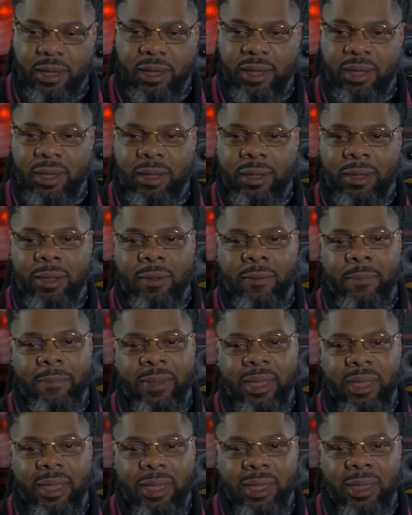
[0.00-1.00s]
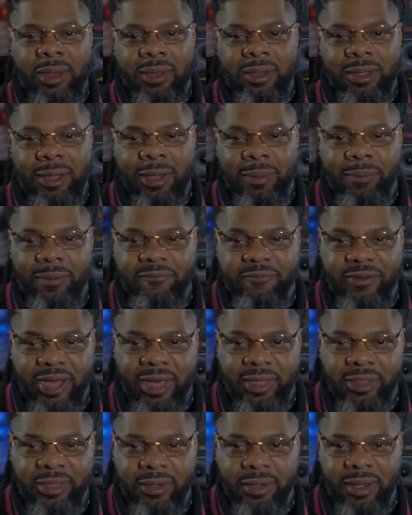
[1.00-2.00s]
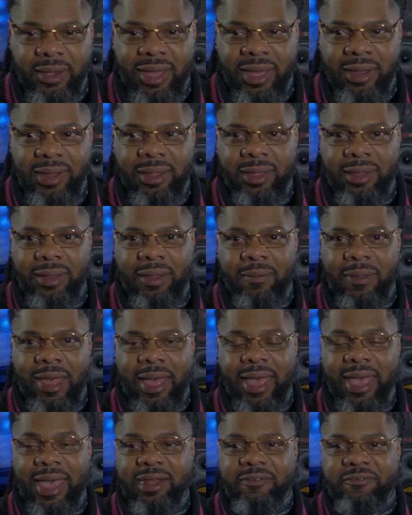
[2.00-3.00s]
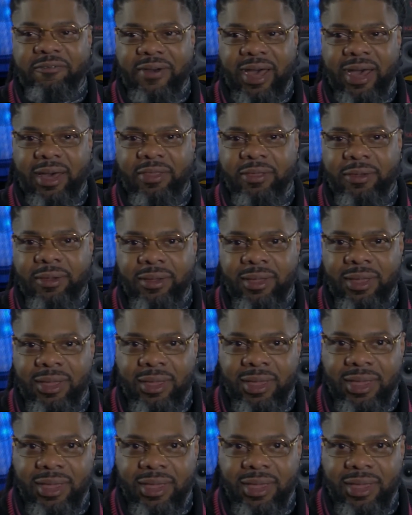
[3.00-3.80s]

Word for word: Oh uh, man, no. My father, I didn't. I had a father.